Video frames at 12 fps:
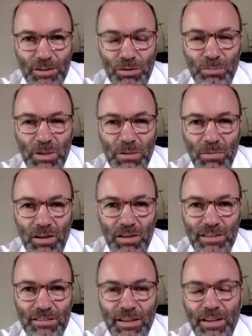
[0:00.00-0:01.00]
the European
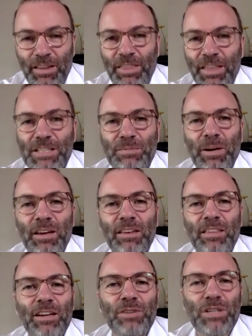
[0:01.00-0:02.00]
market, that's why
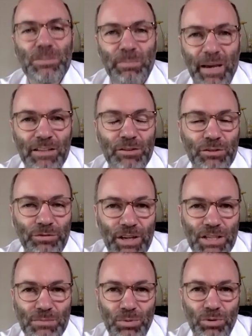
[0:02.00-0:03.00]
they respect on
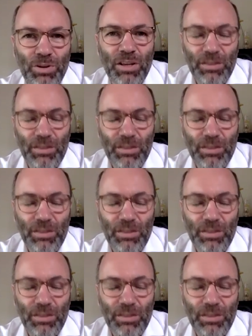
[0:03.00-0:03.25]
Facebook